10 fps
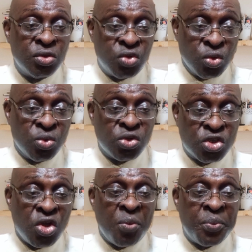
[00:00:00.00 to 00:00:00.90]
to
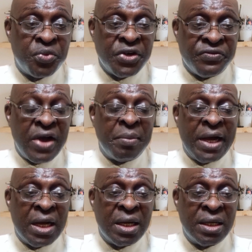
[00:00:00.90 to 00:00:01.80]
stop the
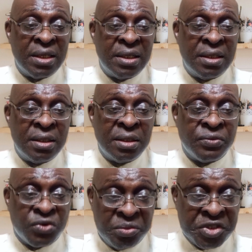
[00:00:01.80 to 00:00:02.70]
farmer
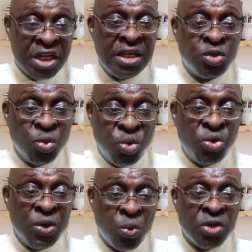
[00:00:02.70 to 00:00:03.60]
from selling to who
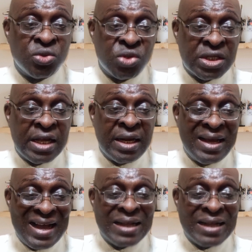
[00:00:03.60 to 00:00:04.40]
he wants to sell